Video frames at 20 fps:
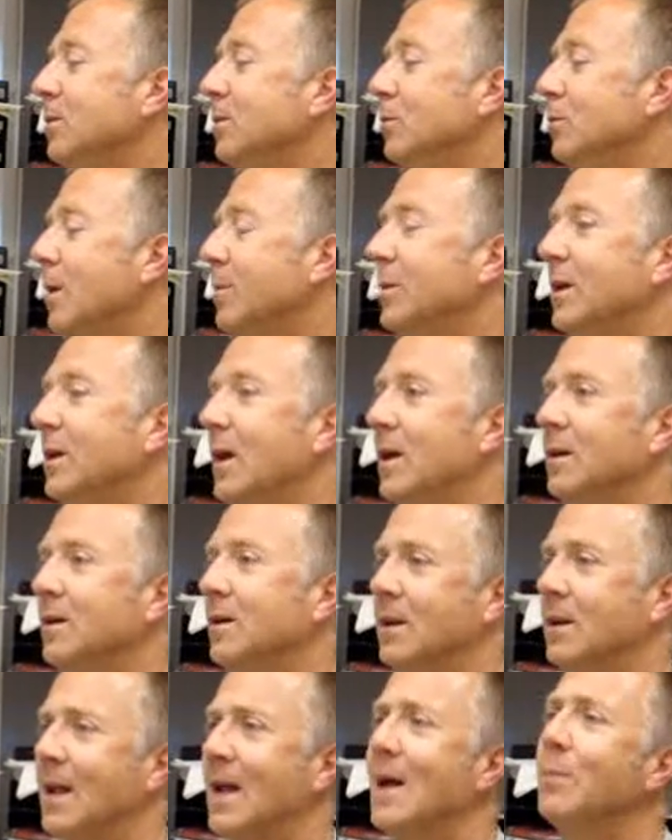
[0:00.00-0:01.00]
to replicate
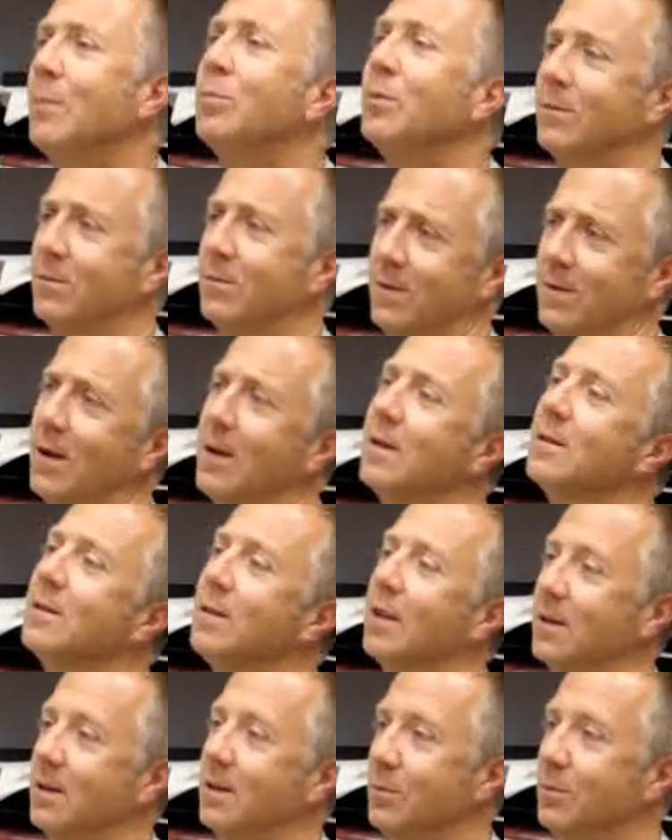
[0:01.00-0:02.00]
it and amplify it,
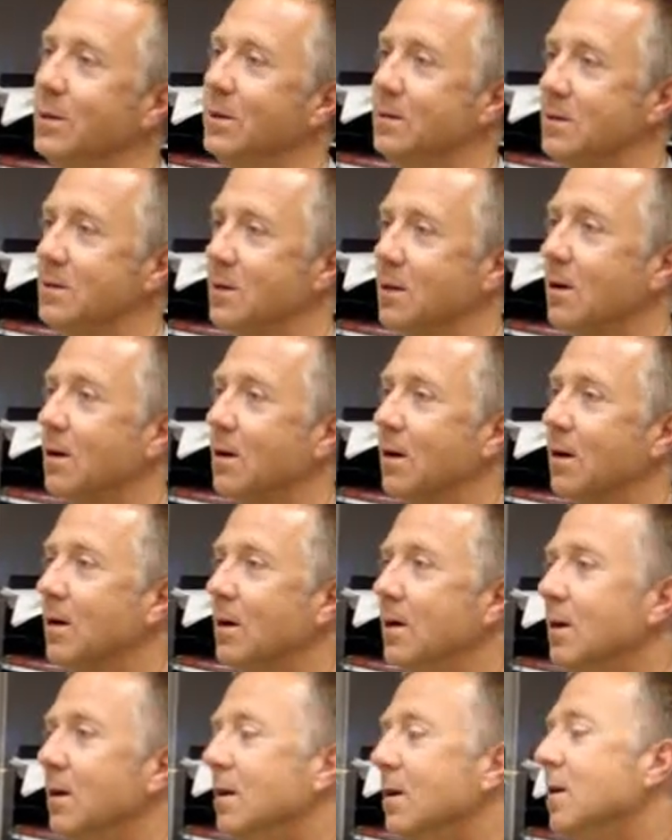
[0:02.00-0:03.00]
like in PCR,
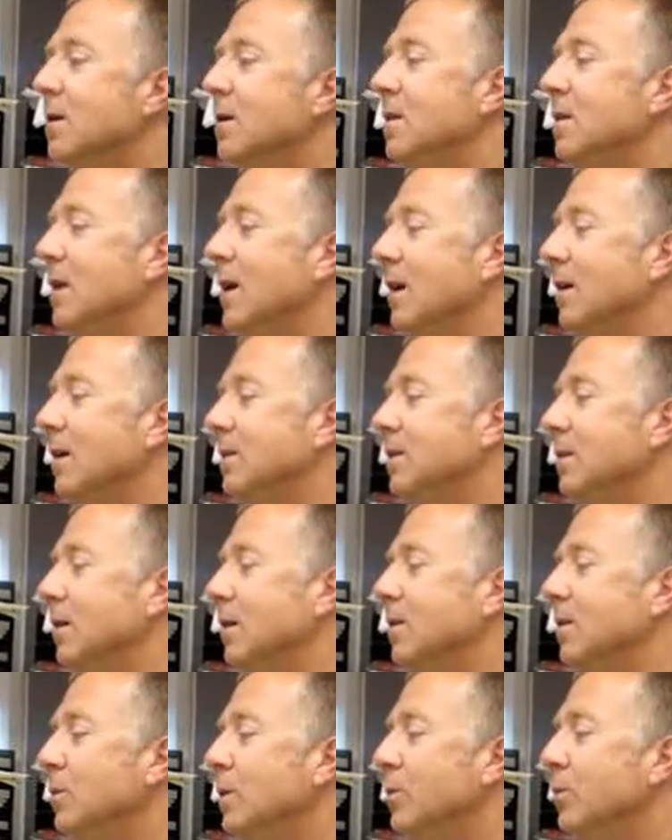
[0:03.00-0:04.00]
that
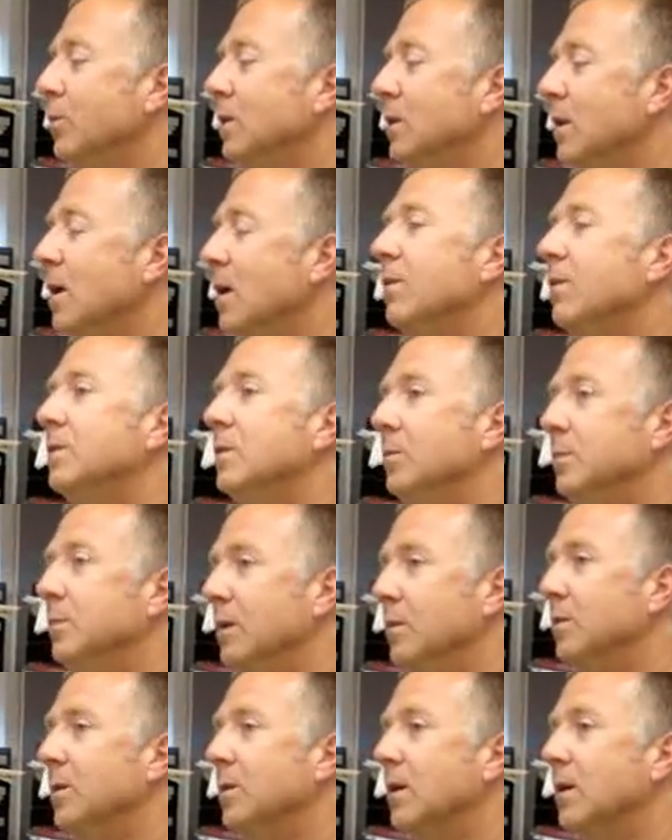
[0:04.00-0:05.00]
we would love to
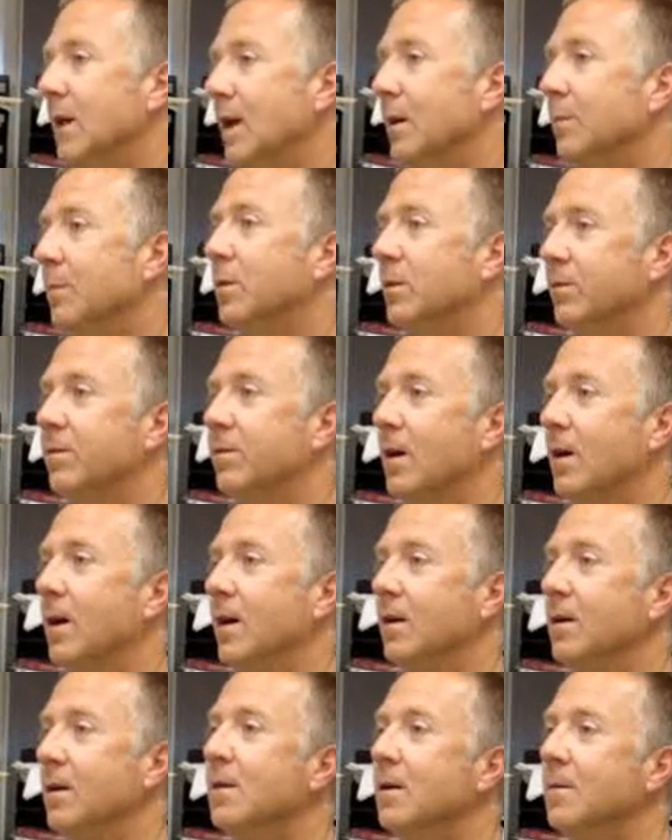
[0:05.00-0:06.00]
be able to
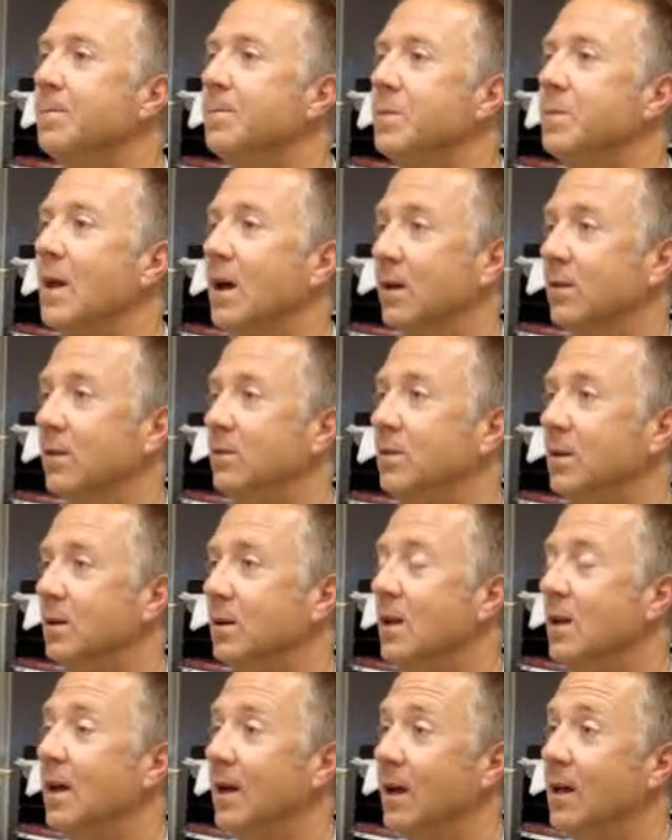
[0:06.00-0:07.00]
amplify
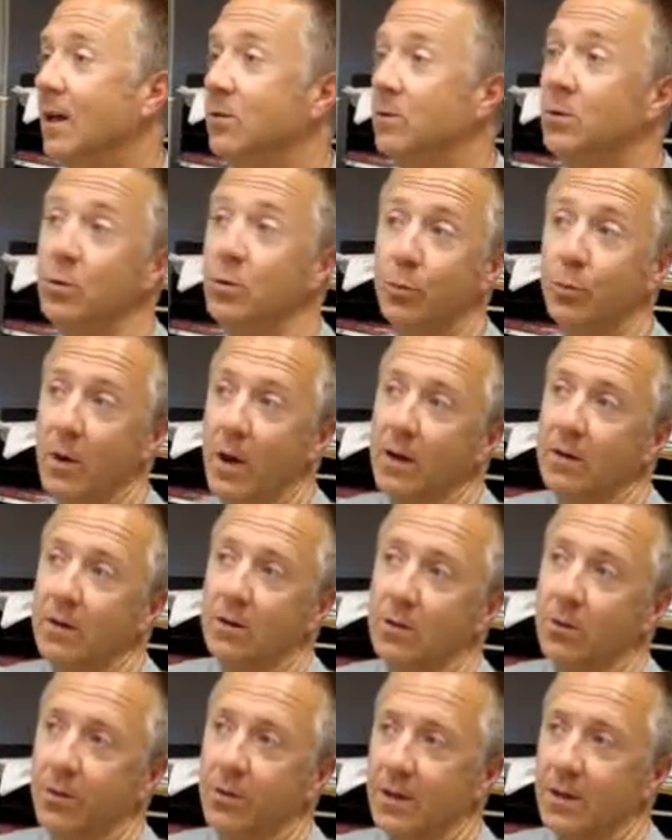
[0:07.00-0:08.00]
xDNA and do
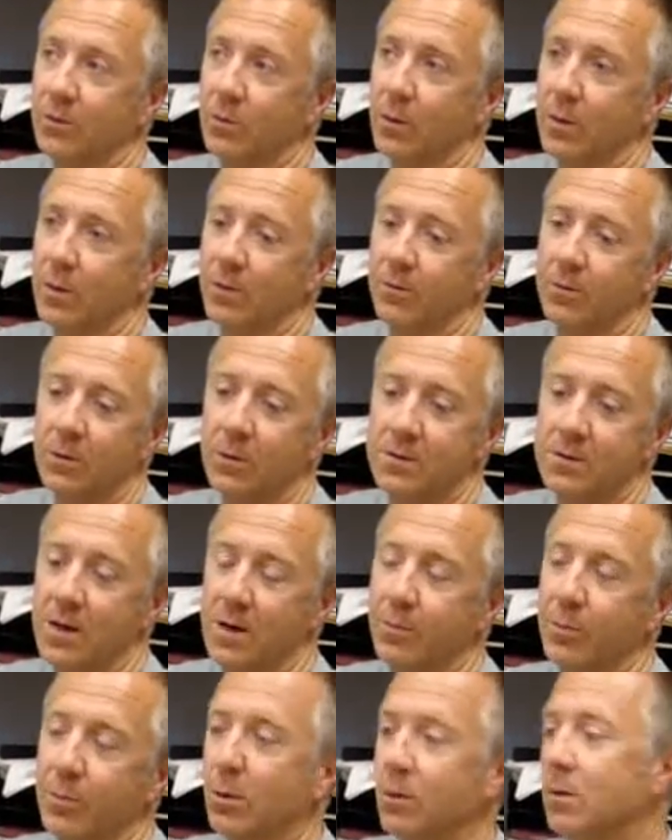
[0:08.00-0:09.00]
practical things with it. For
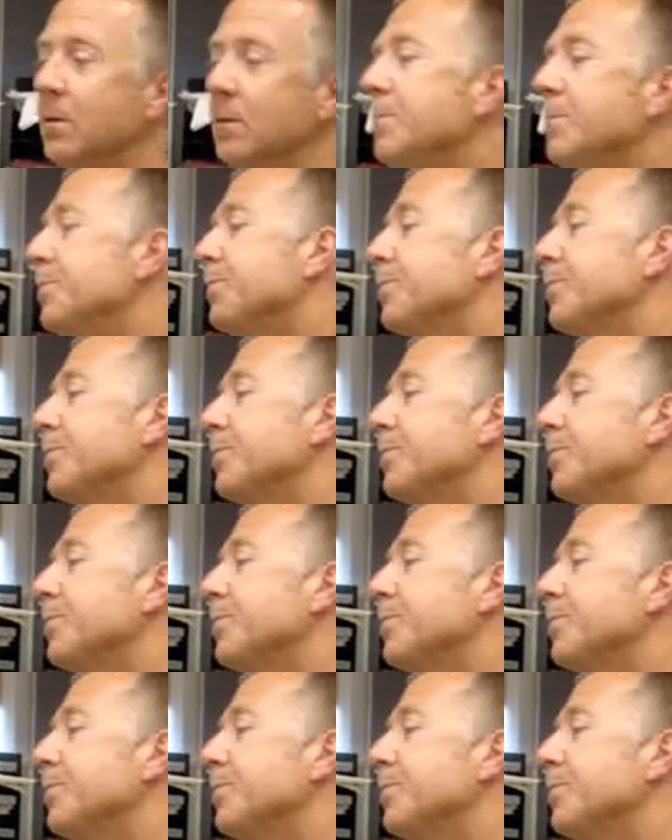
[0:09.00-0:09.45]
example,